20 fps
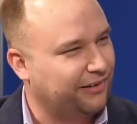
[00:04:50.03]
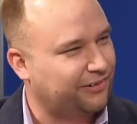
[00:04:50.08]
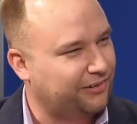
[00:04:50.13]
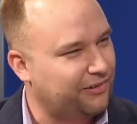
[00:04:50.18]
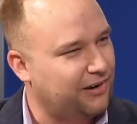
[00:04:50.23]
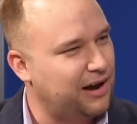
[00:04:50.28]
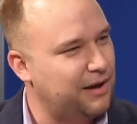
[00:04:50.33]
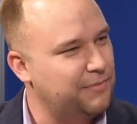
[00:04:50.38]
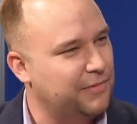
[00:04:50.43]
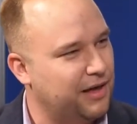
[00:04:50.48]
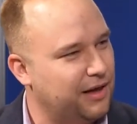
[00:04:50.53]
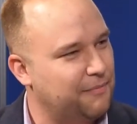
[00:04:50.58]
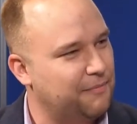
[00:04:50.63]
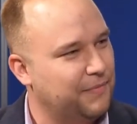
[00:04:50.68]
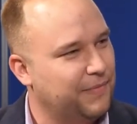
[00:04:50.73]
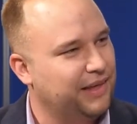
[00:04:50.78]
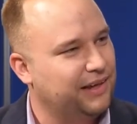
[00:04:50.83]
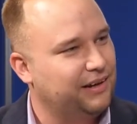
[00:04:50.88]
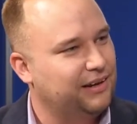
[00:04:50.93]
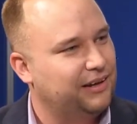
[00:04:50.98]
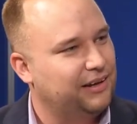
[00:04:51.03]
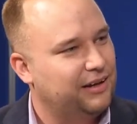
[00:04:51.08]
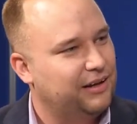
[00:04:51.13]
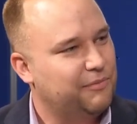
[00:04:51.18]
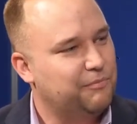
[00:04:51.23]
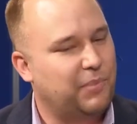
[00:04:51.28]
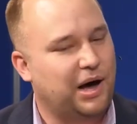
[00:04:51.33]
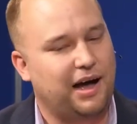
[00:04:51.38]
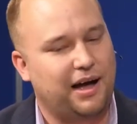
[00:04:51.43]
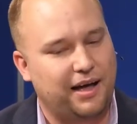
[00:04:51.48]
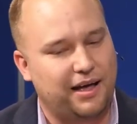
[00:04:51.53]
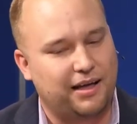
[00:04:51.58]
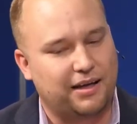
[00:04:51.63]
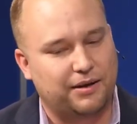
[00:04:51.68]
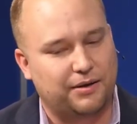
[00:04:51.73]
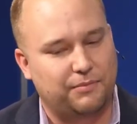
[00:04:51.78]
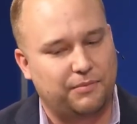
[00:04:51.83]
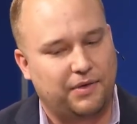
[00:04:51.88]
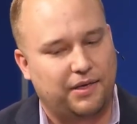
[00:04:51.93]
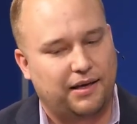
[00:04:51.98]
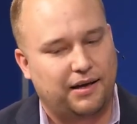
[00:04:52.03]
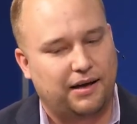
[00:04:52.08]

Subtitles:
describe them by